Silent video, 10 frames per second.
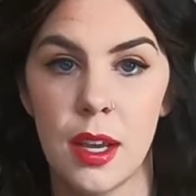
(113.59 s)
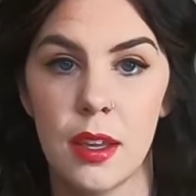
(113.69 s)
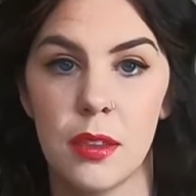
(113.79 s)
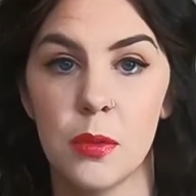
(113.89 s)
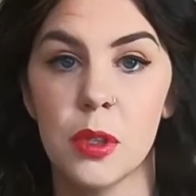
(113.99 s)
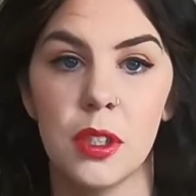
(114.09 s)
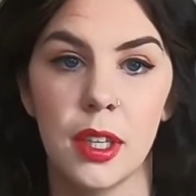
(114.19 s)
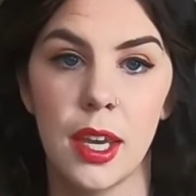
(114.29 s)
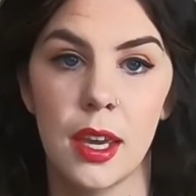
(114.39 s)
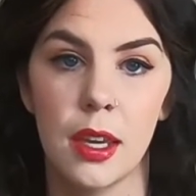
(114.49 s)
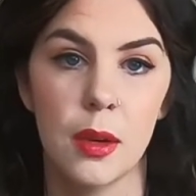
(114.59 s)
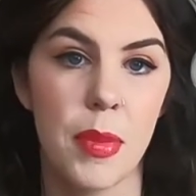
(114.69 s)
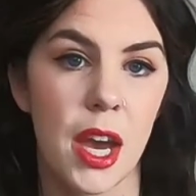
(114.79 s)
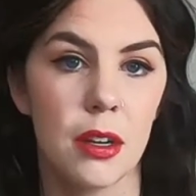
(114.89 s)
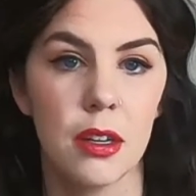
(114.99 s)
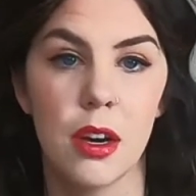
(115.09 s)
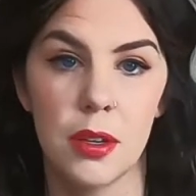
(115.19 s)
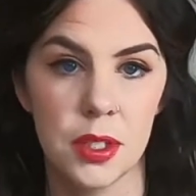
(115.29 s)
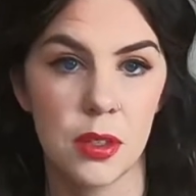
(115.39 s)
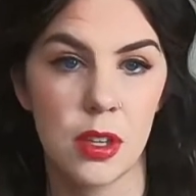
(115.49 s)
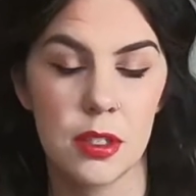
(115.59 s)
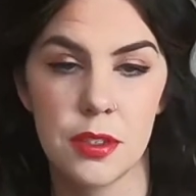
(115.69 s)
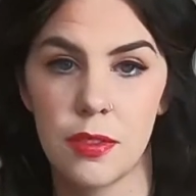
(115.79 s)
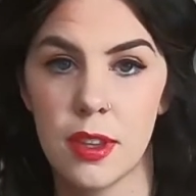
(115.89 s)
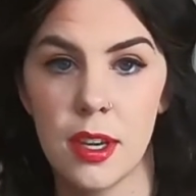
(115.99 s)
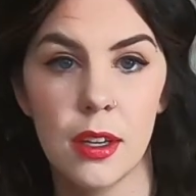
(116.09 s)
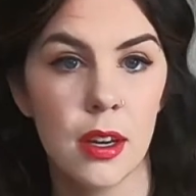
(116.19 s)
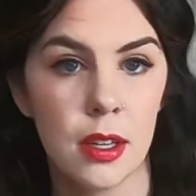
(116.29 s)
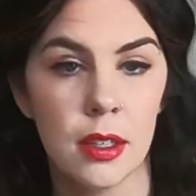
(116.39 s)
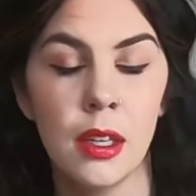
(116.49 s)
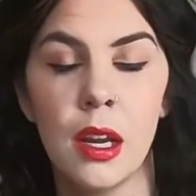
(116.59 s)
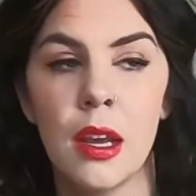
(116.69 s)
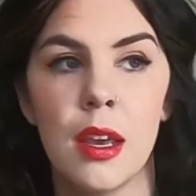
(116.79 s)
and the Wool & the Gang pattern also calls for their cotton.